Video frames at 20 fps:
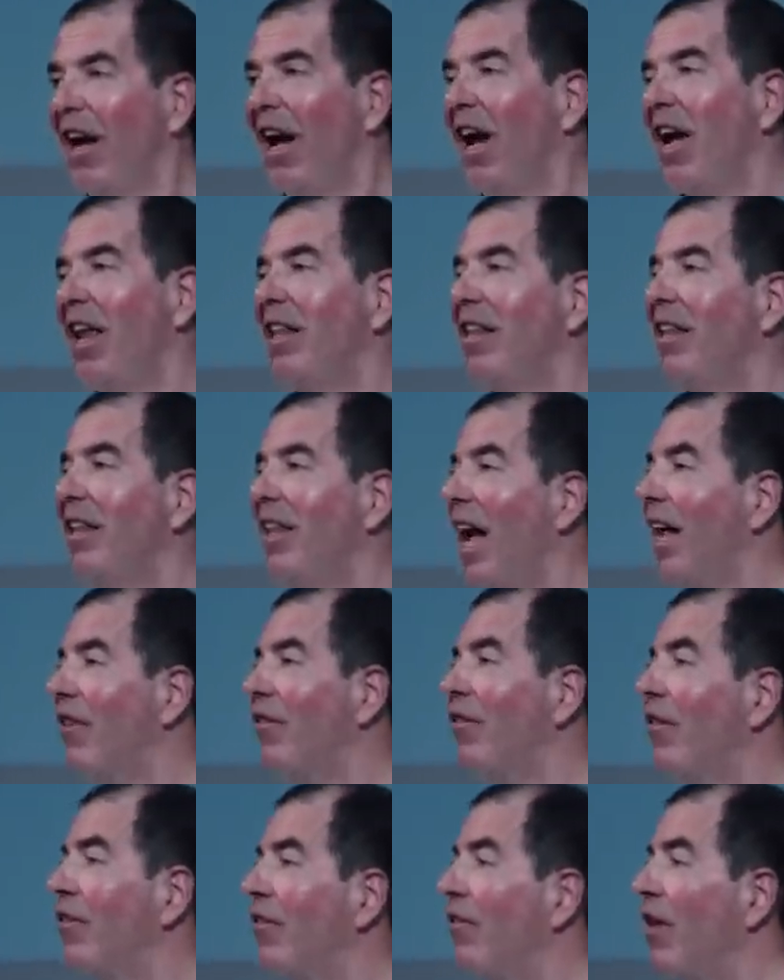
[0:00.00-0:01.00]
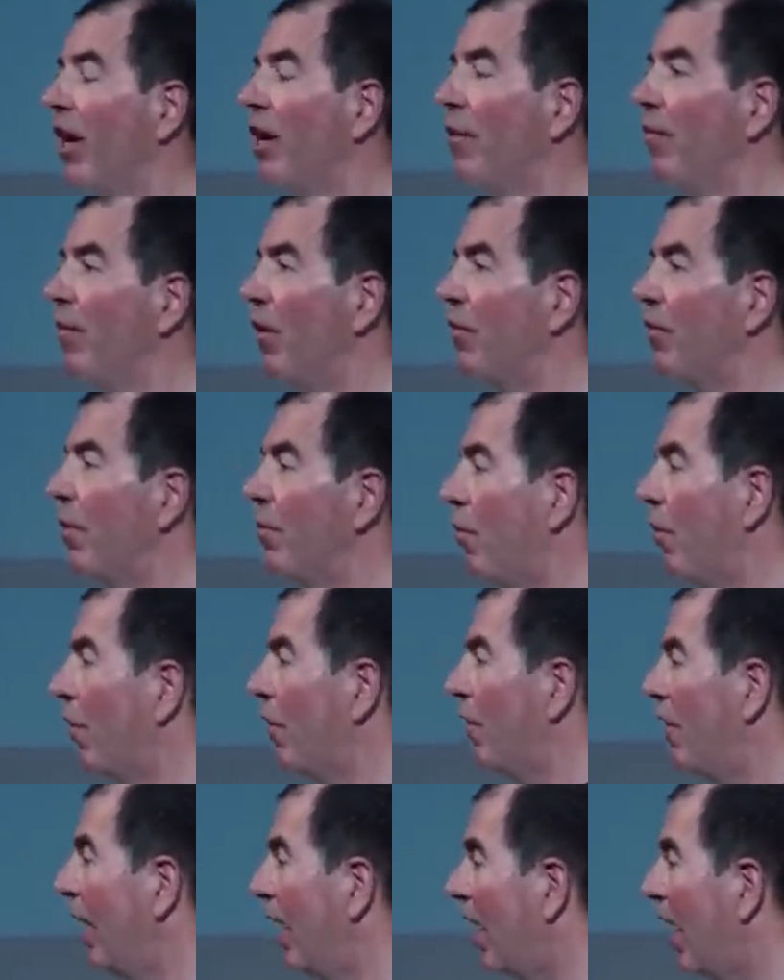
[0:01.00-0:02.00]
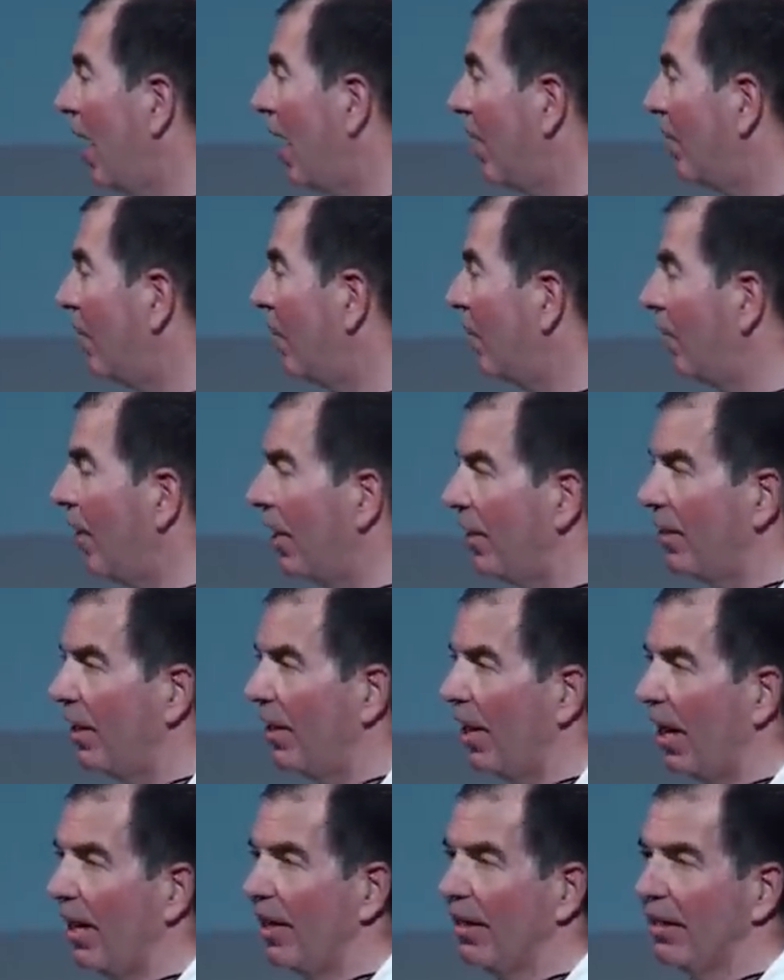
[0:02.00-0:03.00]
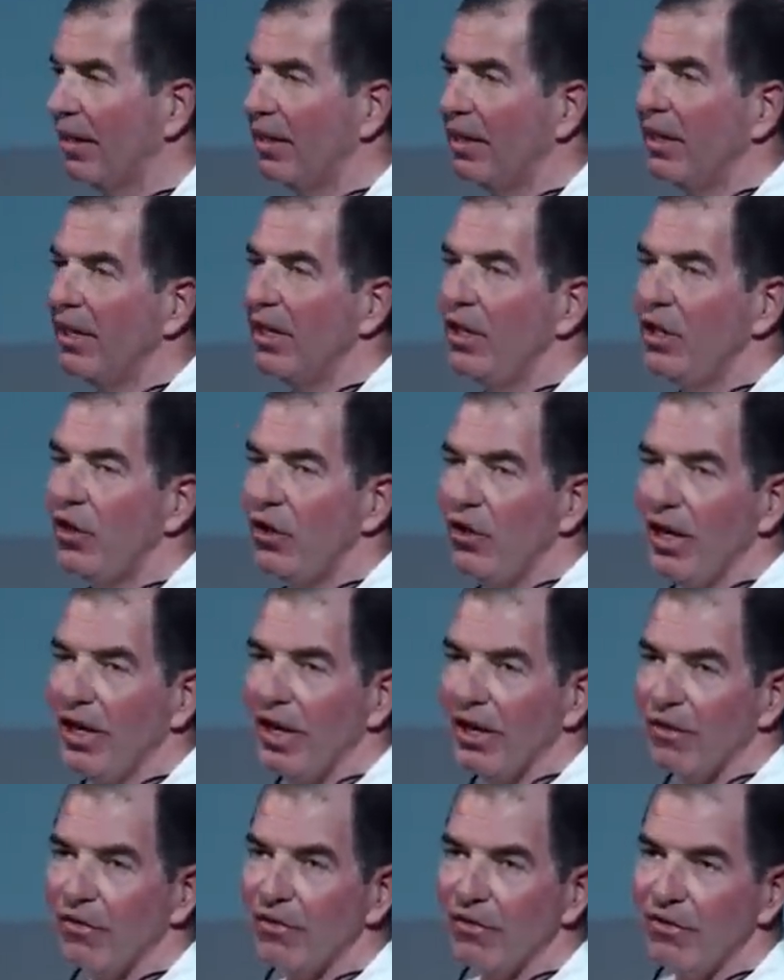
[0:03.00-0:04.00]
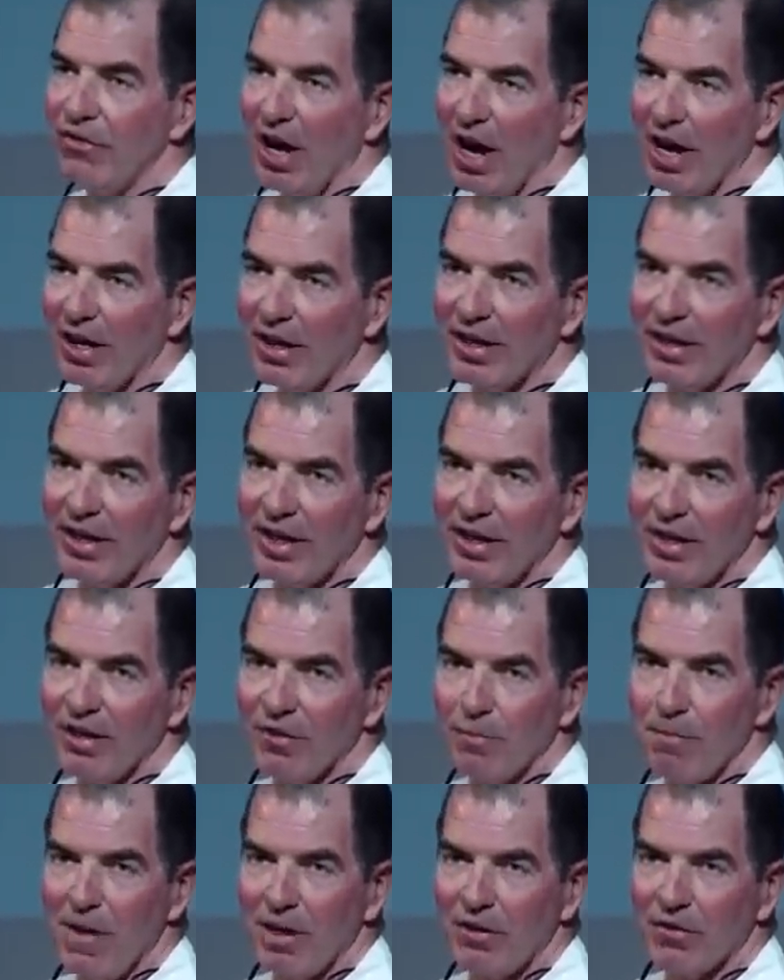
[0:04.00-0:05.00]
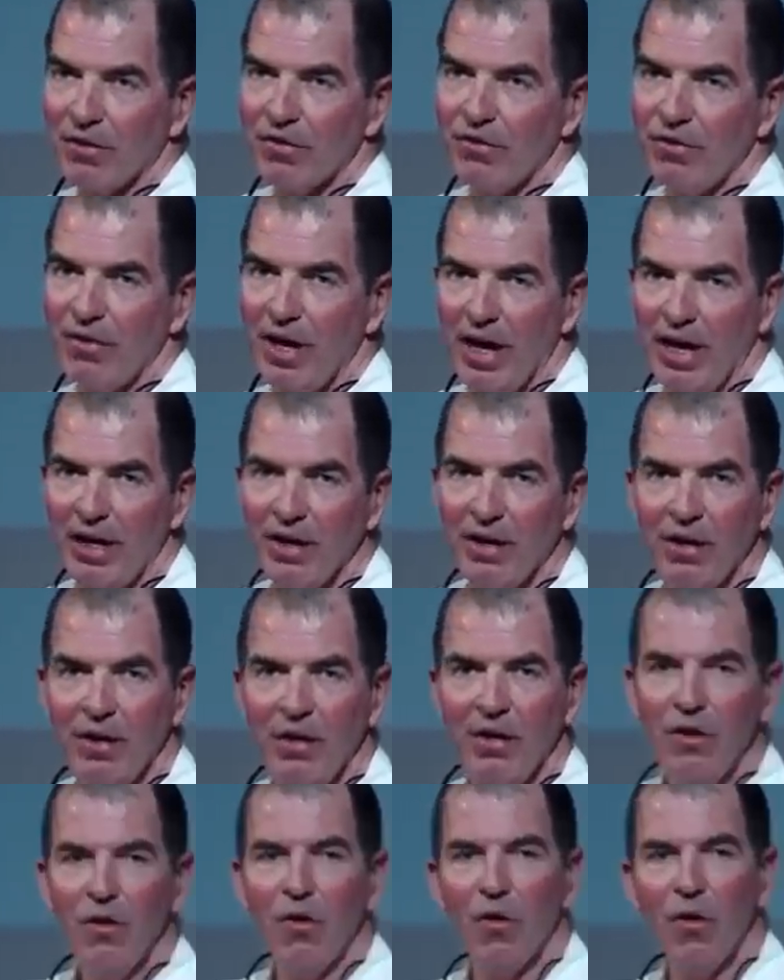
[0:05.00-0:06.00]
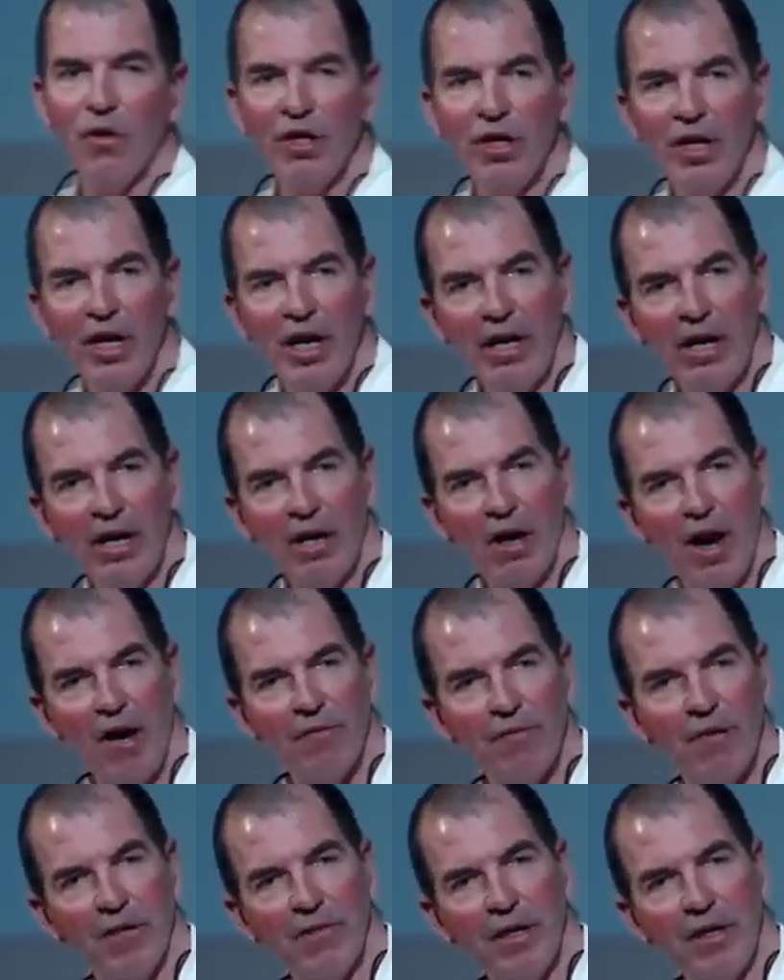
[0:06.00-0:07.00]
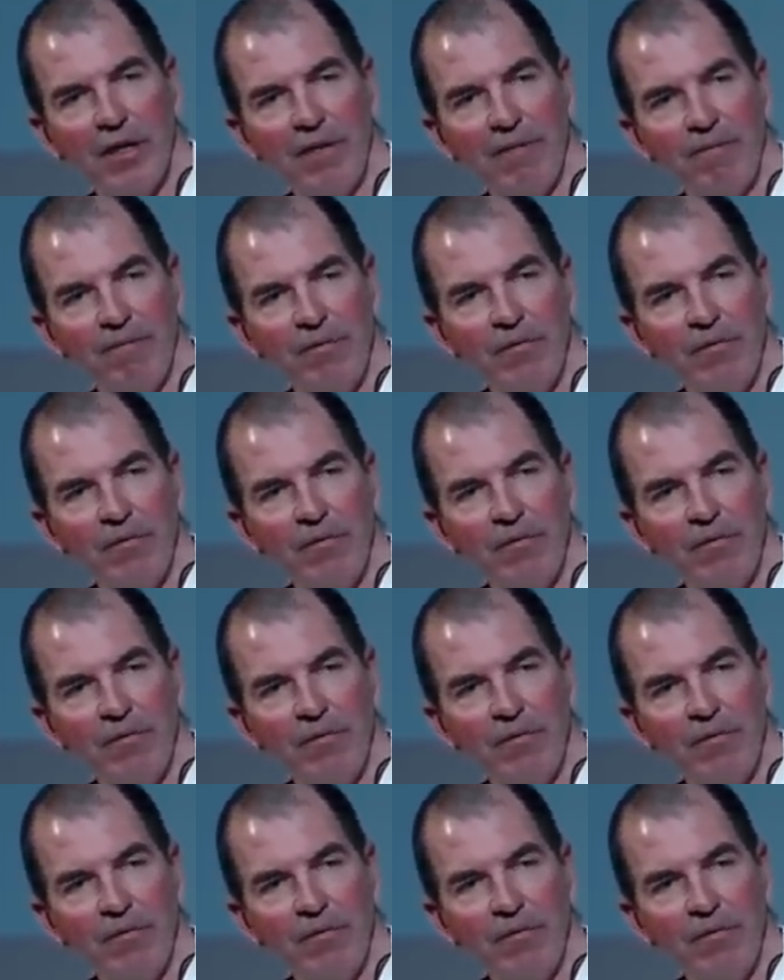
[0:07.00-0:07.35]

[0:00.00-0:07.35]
And that's the second most important thing I have to say today. You can get stuck in this mental state, or you can get off of it.